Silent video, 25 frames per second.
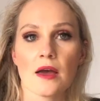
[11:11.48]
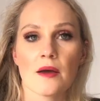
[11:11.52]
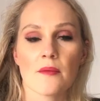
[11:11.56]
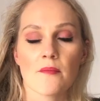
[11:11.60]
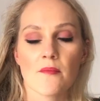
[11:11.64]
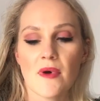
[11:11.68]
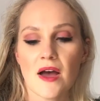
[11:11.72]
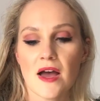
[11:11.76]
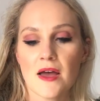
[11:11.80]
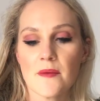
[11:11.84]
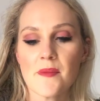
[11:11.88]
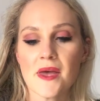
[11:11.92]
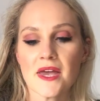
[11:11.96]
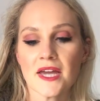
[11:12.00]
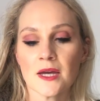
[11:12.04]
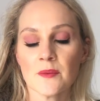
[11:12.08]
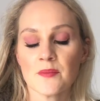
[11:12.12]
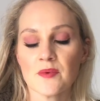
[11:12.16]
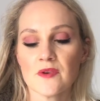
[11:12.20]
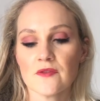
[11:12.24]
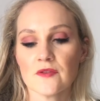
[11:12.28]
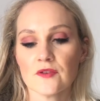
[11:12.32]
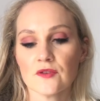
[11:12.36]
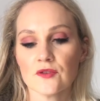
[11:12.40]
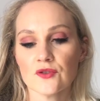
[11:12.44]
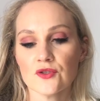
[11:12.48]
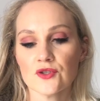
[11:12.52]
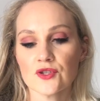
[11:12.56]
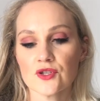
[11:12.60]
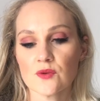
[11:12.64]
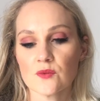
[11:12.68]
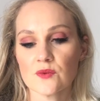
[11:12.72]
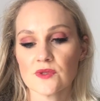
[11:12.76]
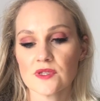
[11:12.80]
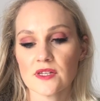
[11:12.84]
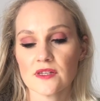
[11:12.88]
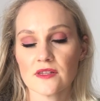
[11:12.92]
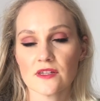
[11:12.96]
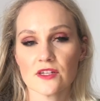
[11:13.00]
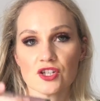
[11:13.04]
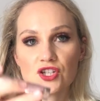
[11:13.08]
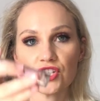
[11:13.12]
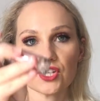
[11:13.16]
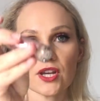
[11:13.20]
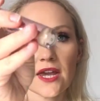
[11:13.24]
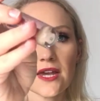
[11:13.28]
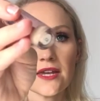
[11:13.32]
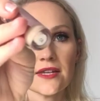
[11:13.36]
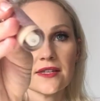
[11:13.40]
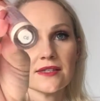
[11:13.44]
My Makeup Revolution was in the
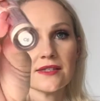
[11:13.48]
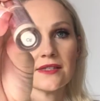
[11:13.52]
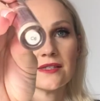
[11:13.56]
shade